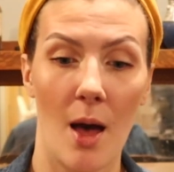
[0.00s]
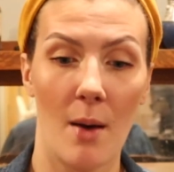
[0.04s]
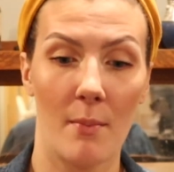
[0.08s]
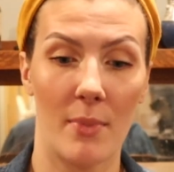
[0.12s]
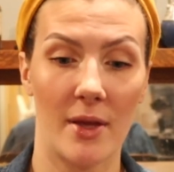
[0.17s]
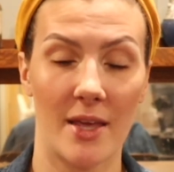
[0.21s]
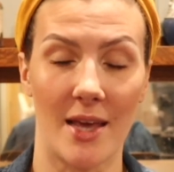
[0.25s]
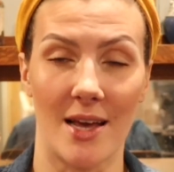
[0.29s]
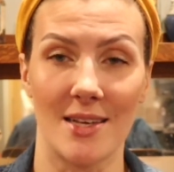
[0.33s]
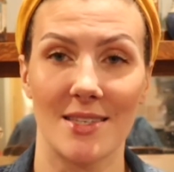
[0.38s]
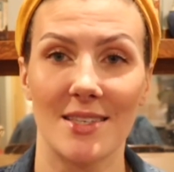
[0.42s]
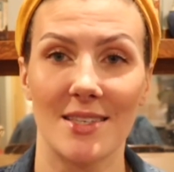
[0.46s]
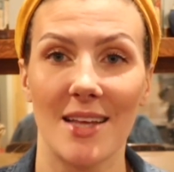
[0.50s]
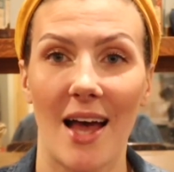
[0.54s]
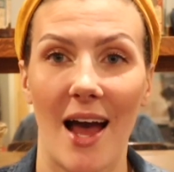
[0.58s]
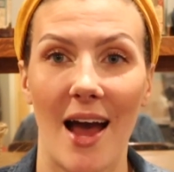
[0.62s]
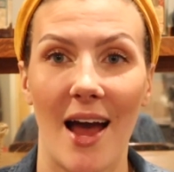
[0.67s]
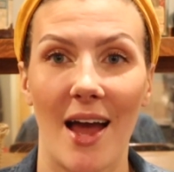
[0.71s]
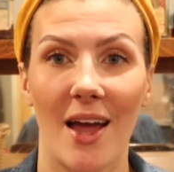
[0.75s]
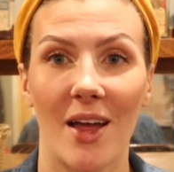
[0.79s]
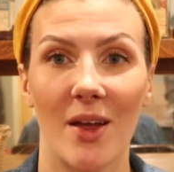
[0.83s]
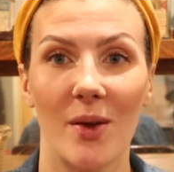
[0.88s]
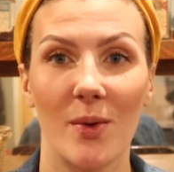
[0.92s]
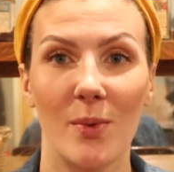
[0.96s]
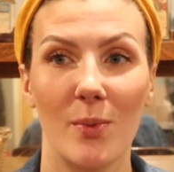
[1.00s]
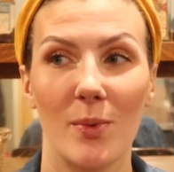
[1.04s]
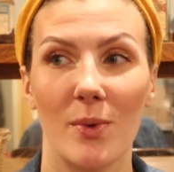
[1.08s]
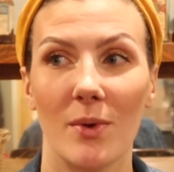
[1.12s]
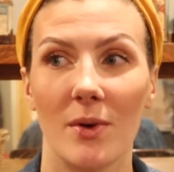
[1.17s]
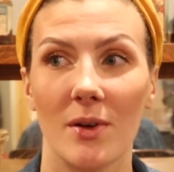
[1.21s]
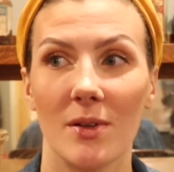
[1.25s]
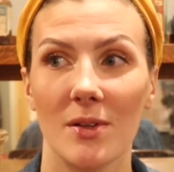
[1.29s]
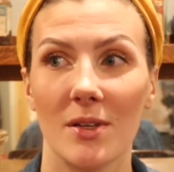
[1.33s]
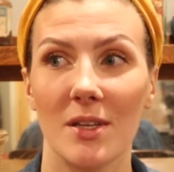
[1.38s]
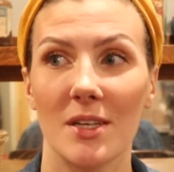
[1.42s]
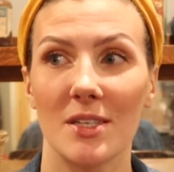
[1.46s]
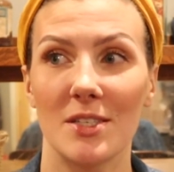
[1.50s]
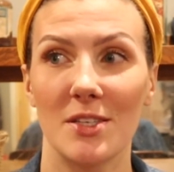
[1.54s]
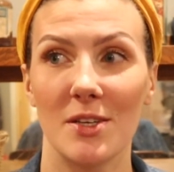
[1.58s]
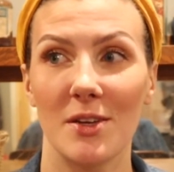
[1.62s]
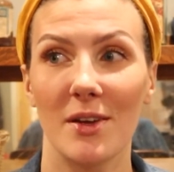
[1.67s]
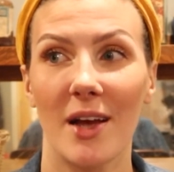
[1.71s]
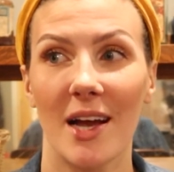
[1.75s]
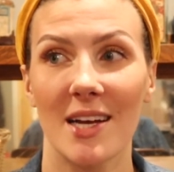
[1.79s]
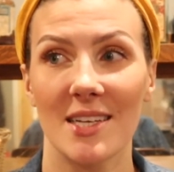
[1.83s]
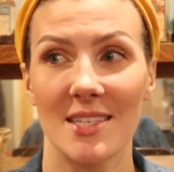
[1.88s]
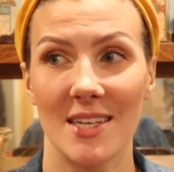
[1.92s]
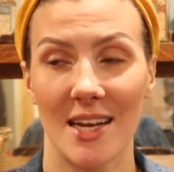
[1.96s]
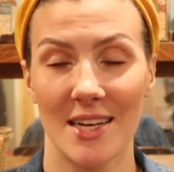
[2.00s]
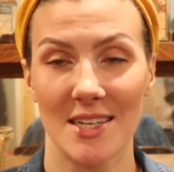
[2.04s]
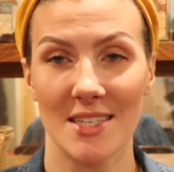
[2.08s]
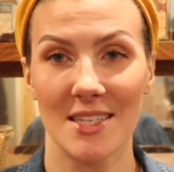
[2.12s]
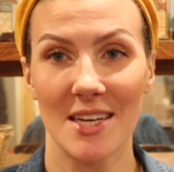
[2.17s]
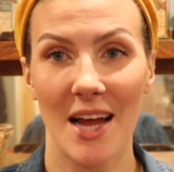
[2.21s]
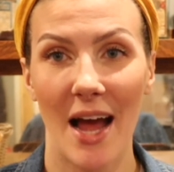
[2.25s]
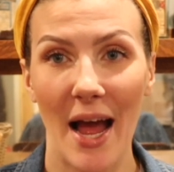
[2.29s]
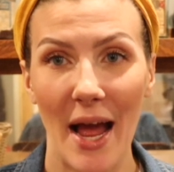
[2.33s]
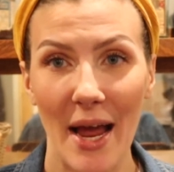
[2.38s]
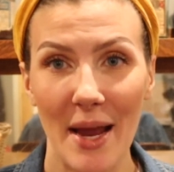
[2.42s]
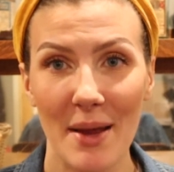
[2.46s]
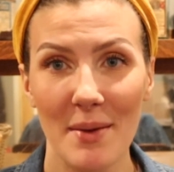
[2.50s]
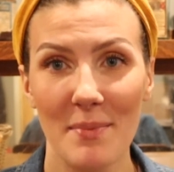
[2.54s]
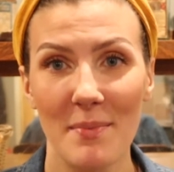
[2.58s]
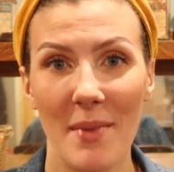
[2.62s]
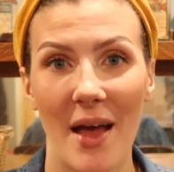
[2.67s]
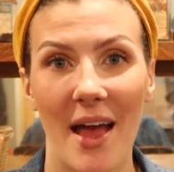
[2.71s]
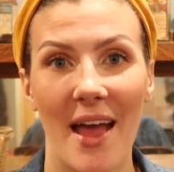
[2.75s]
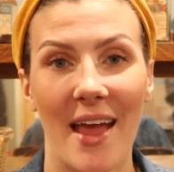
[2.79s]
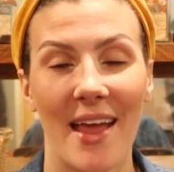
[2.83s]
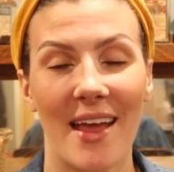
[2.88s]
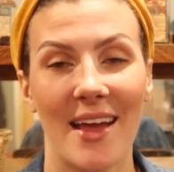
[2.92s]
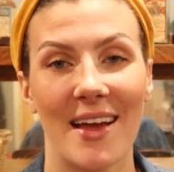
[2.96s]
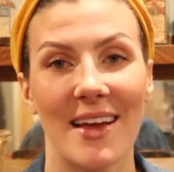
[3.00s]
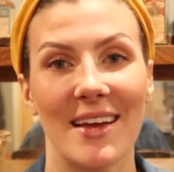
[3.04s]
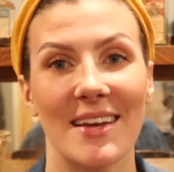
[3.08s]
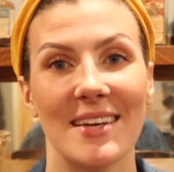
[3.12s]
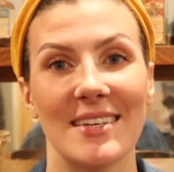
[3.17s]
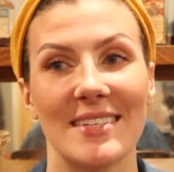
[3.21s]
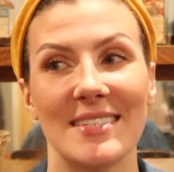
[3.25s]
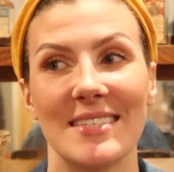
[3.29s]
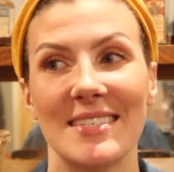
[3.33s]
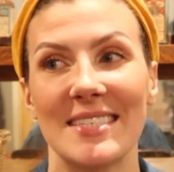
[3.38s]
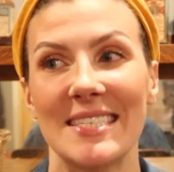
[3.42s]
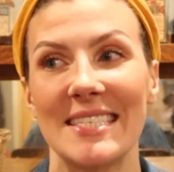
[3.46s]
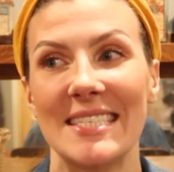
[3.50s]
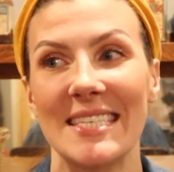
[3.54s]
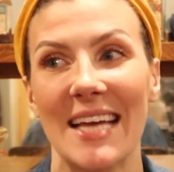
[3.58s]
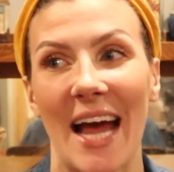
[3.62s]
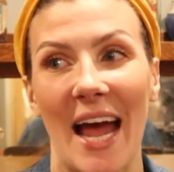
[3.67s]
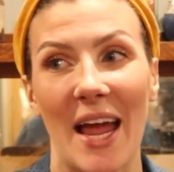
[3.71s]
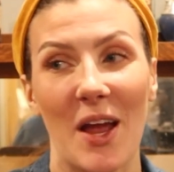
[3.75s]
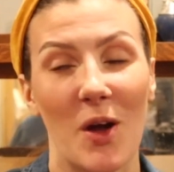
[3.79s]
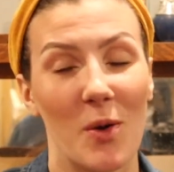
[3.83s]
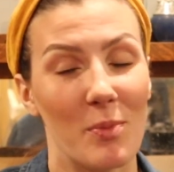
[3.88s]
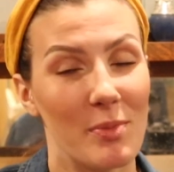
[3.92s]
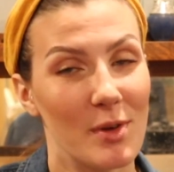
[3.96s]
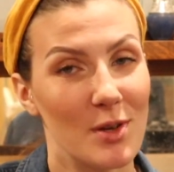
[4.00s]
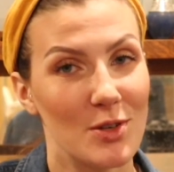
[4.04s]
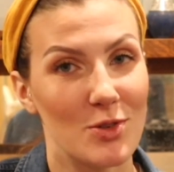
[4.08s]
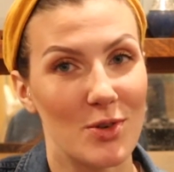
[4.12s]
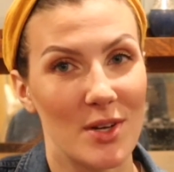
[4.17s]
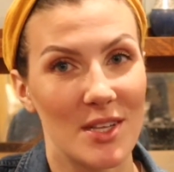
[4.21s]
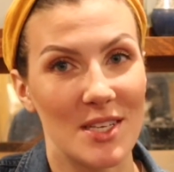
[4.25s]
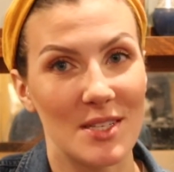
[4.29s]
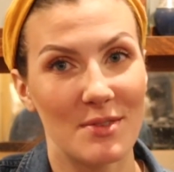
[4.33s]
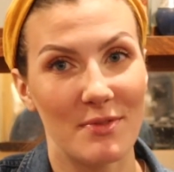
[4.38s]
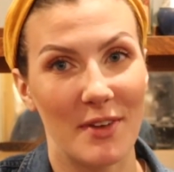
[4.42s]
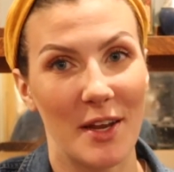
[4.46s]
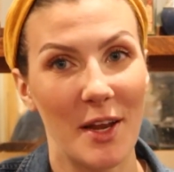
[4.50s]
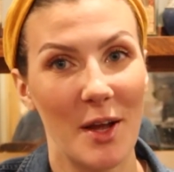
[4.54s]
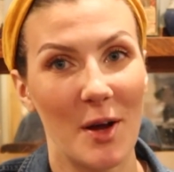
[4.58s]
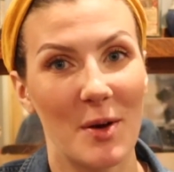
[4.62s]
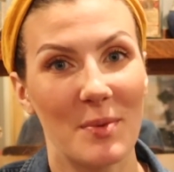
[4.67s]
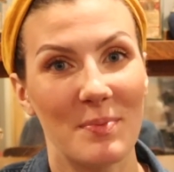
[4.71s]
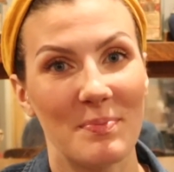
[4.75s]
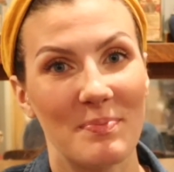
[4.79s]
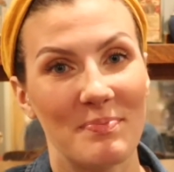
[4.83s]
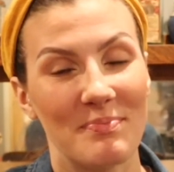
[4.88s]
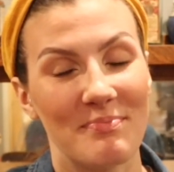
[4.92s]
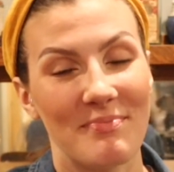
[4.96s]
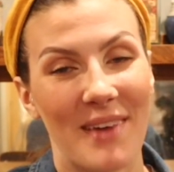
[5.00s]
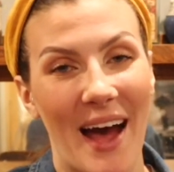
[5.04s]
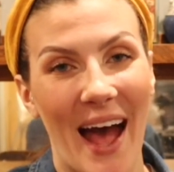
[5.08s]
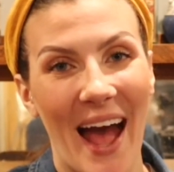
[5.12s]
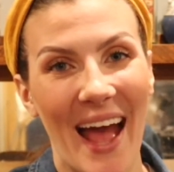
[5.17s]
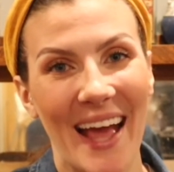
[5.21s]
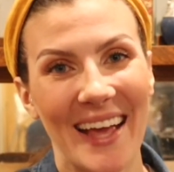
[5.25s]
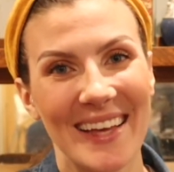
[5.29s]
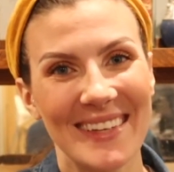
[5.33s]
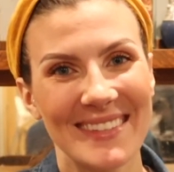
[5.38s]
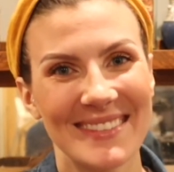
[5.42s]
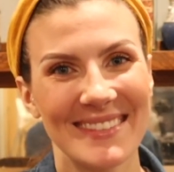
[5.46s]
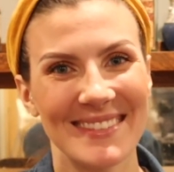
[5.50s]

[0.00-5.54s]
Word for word: But yes, I will see you guys next time, and I hope you enjoy this video. Bye.